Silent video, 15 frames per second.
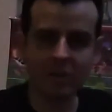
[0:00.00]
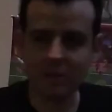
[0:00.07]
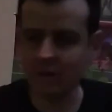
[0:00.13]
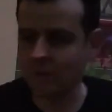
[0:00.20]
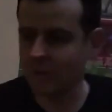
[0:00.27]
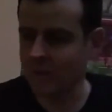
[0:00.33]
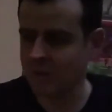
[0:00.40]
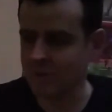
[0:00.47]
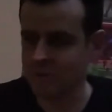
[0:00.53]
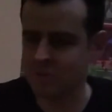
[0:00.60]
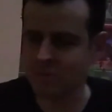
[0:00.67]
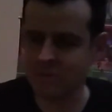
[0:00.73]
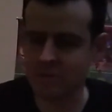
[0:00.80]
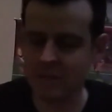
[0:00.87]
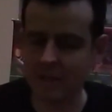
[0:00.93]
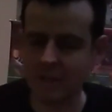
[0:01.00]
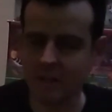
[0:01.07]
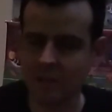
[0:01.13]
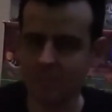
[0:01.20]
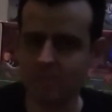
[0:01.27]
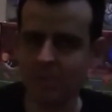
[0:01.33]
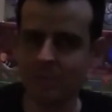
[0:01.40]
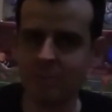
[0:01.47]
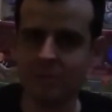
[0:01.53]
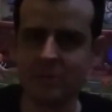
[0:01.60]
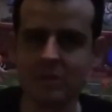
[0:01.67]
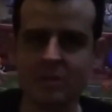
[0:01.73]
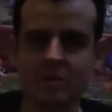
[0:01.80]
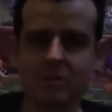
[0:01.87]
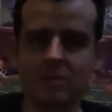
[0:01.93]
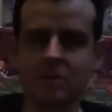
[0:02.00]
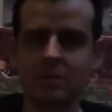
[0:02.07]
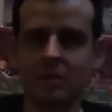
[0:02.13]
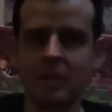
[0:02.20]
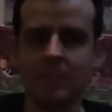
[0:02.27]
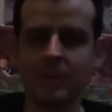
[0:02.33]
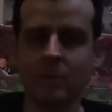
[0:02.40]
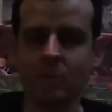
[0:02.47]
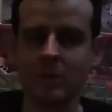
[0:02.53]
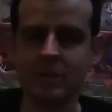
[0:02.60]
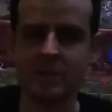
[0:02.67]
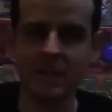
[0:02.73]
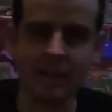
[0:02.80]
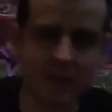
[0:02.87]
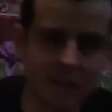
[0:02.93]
gonna go ahead and set it up. Just give me one sec.